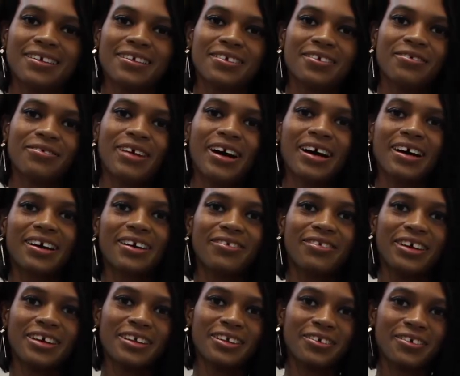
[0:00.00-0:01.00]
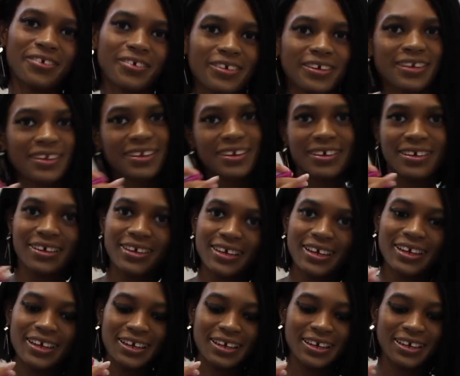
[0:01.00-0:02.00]
a little vodka for a little
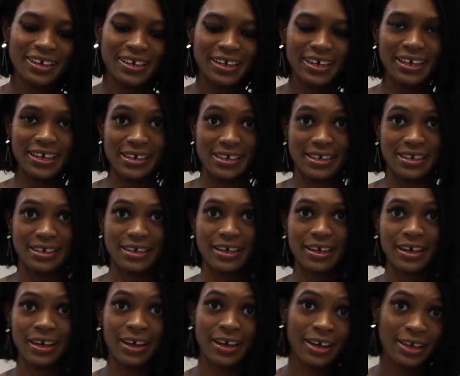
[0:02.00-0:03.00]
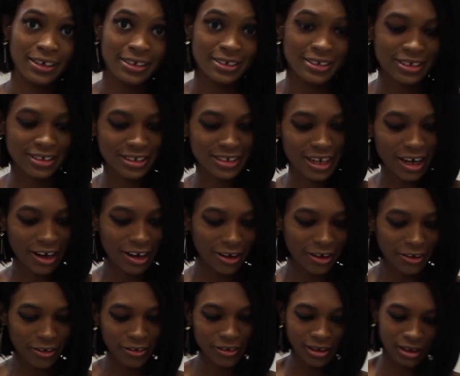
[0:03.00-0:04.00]
kickity kick.
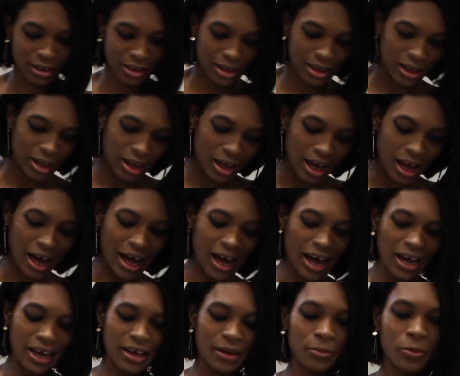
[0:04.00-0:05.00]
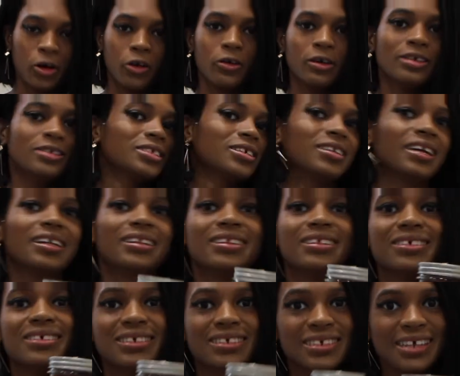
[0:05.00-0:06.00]
So I am going to let
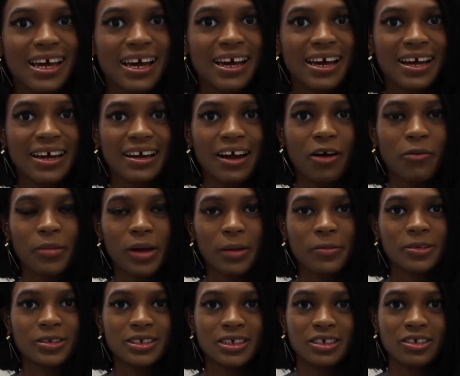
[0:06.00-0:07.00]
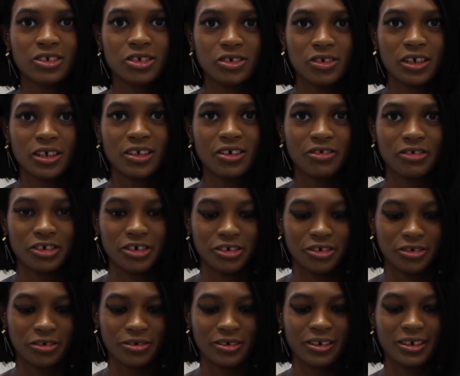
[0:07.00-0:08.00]
this sit and I'll be able to enjoy the
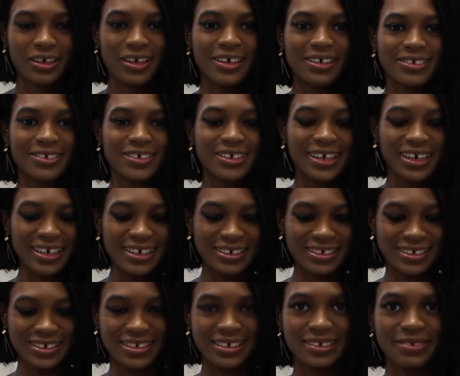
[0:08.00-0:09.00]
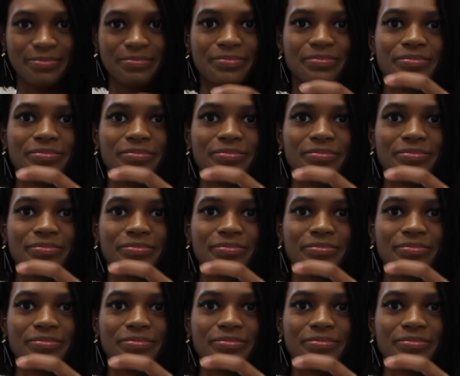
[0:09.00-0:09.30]
fruit. So yes,